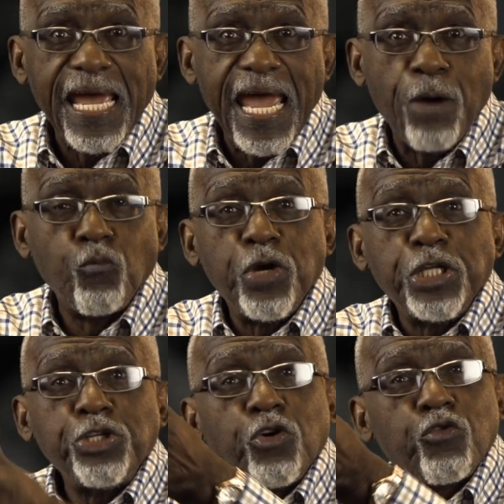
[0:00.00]
And
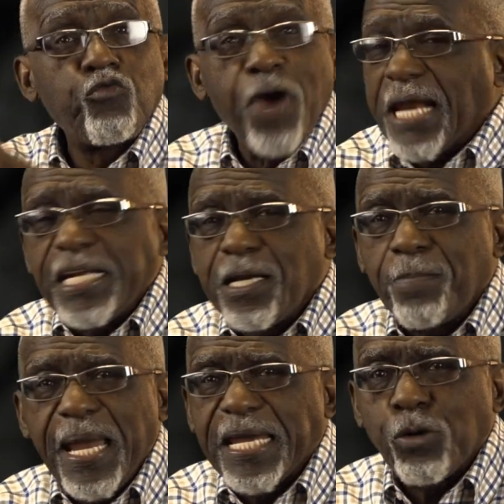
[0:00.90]
when you're ready to
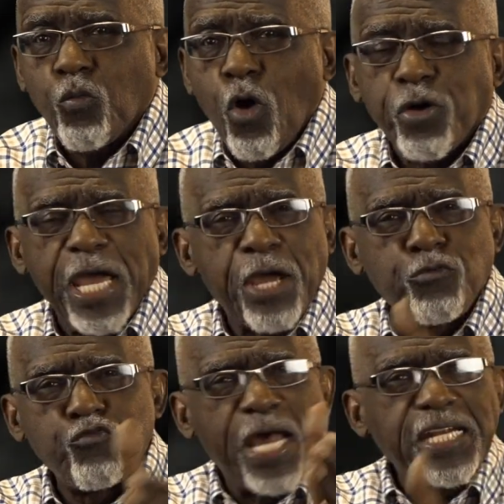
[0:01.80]
make it work
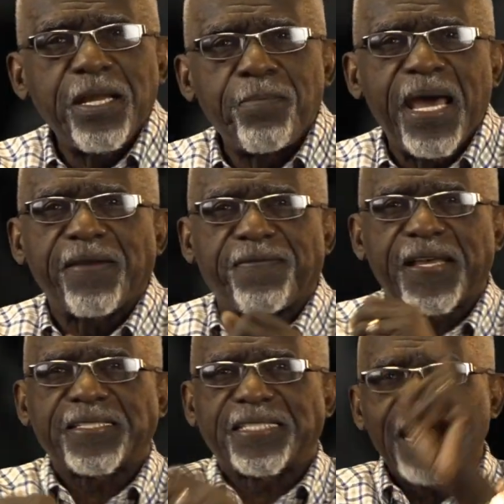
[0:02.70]
and ready to
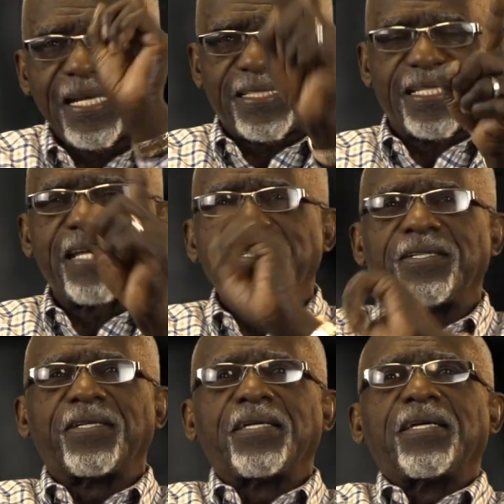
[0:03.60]
manifest it, I tell you,
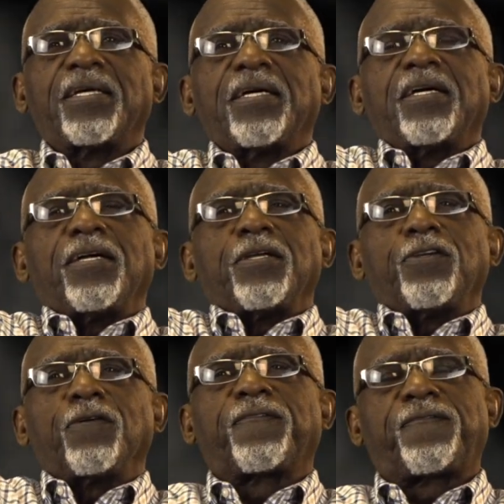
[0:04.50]

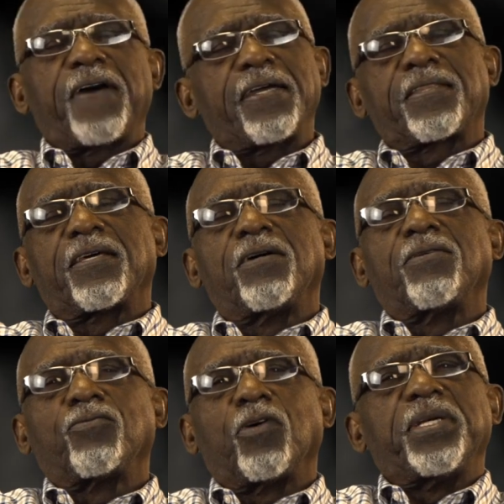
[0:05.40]
your faith
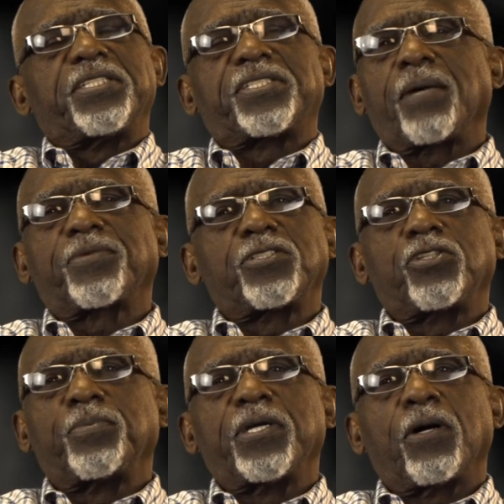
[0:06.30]
will be something
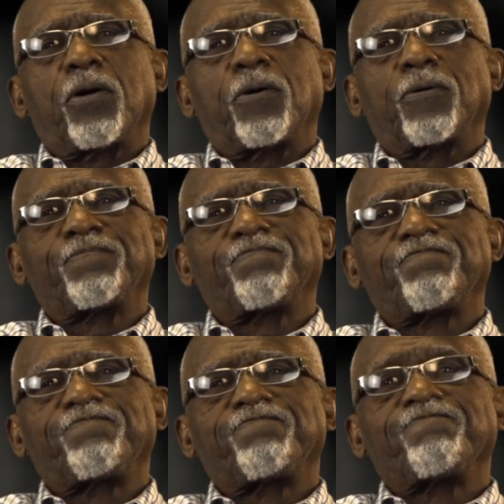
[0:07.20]
to behold.
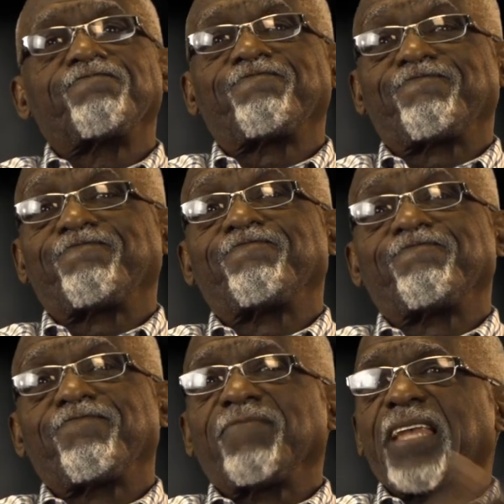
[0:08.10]

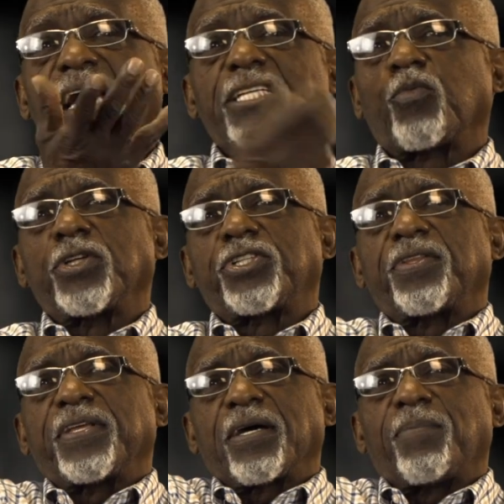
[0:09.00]
I just want you
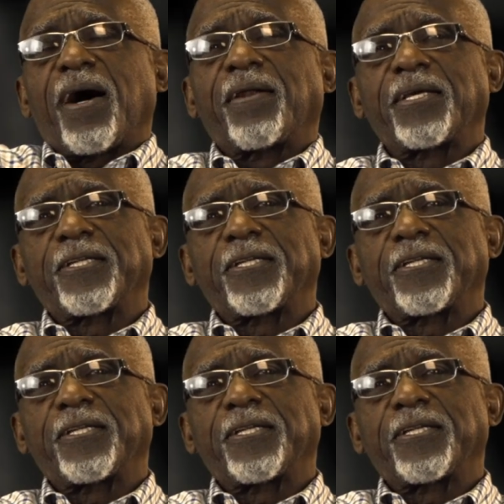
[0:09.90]
to think about it.